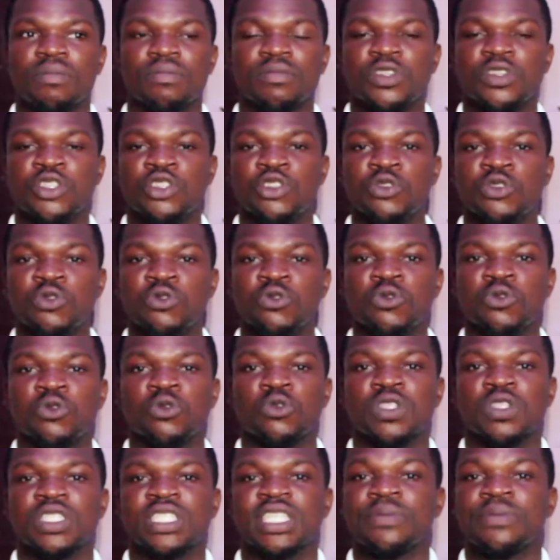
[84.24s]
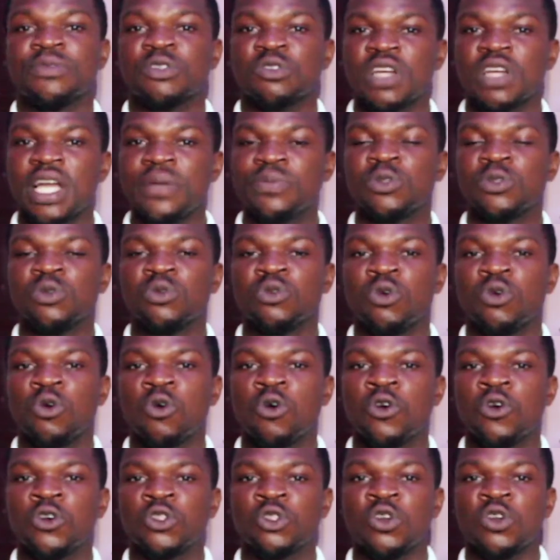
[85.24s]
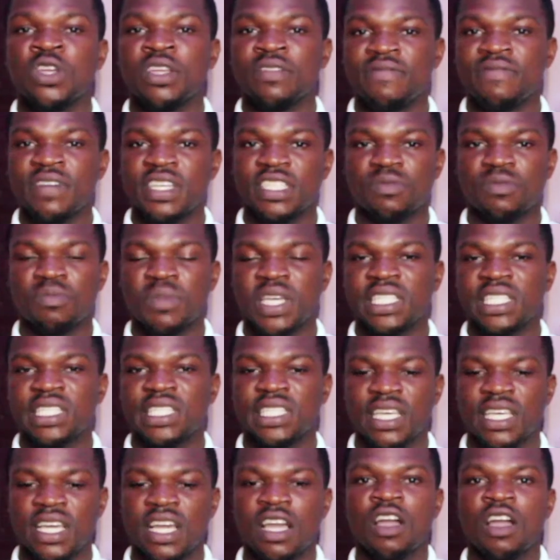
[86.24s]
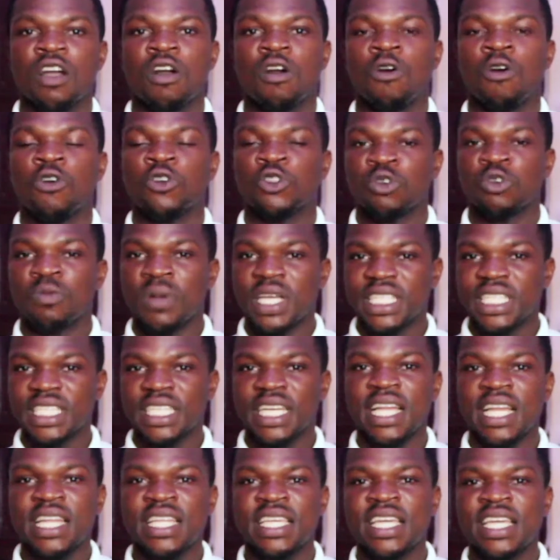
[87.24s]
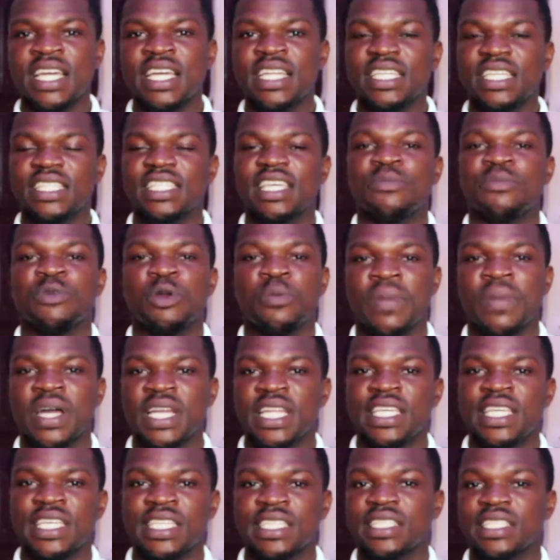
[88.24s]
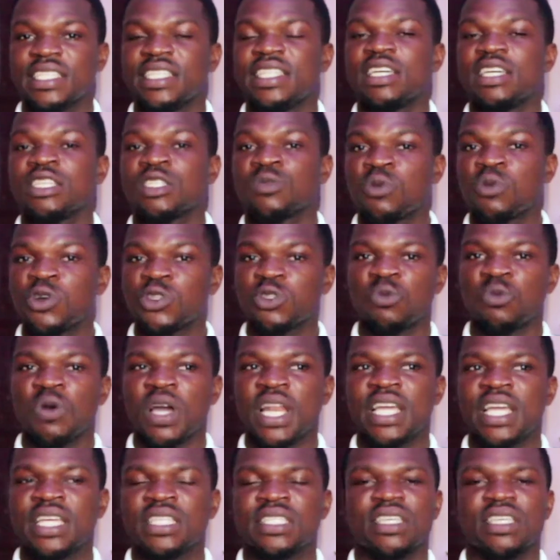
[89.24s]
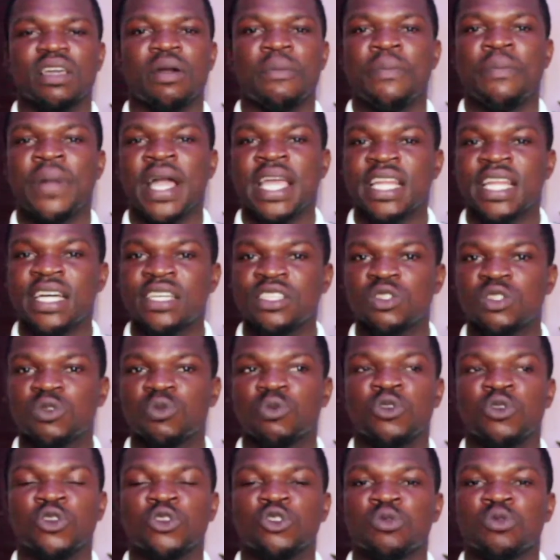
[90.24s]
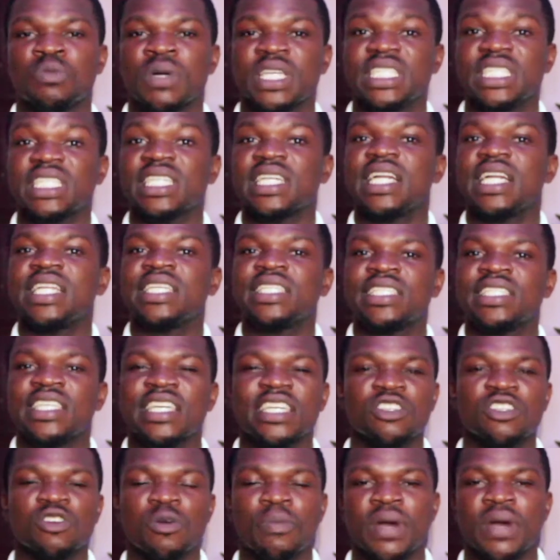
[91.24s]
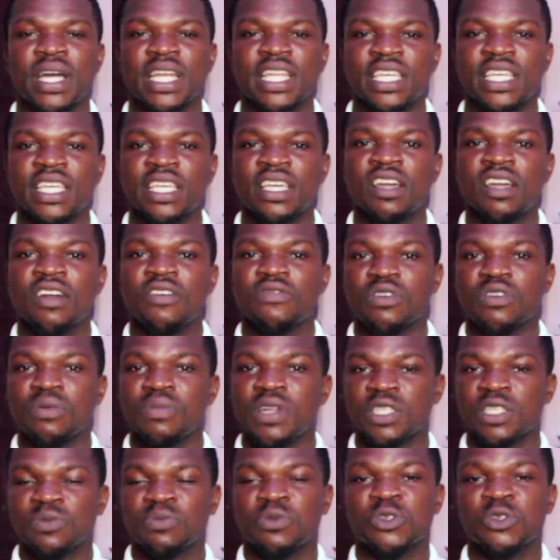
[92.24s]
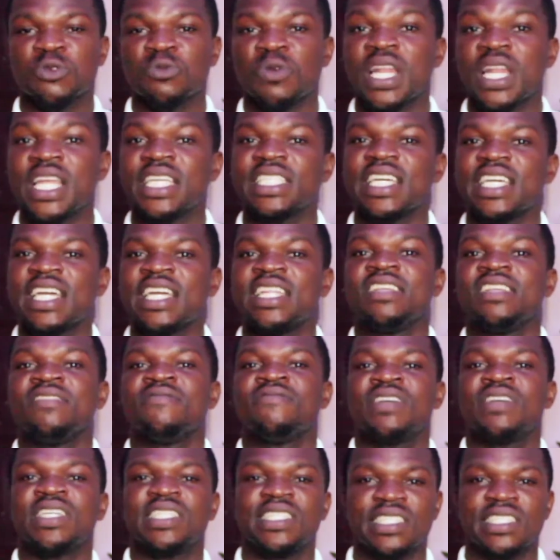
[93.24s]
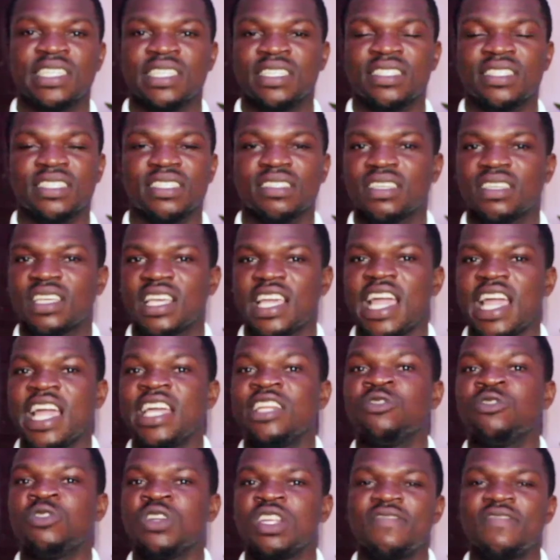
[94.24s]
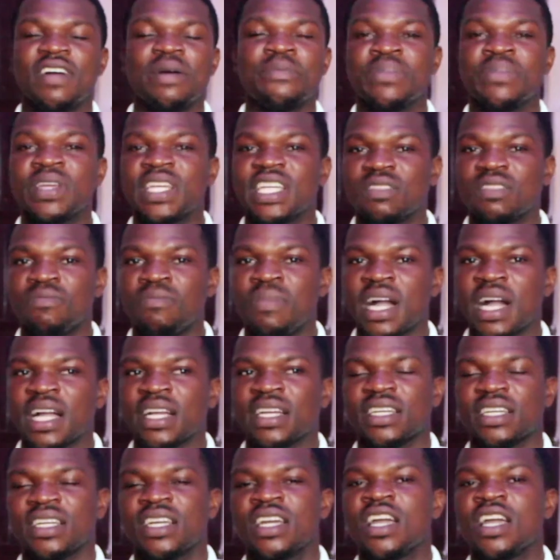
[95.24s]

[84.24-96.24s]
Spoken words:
you subscribe to auto investment, automatically, anytime your money is in the spot wallet, Binance will automatically take your money from the spot wallet and invest it, and they'll never bring it back.